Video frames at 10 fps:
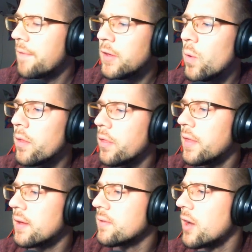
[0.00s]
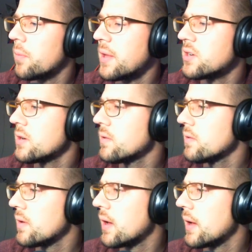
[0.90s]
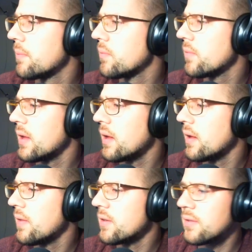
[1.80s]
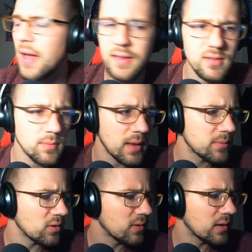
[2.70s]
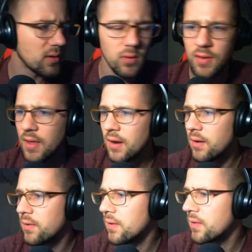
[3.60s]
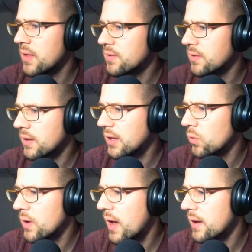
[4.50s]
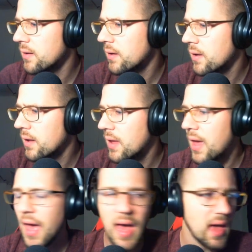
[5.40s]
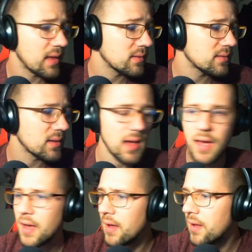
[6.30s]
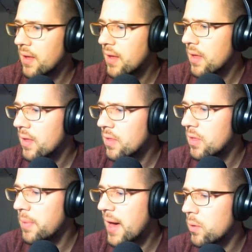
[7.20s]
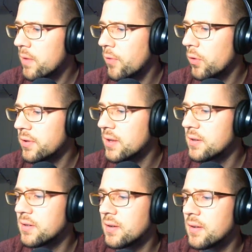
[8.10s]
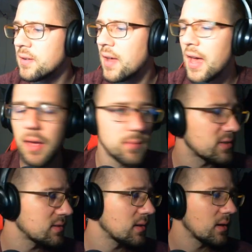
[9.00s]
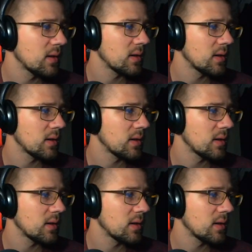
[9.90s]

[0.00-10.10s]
A few other things that I'll mention. Um, in this class, sometimes you'll see it notated this q naught as uh, the battery voltage times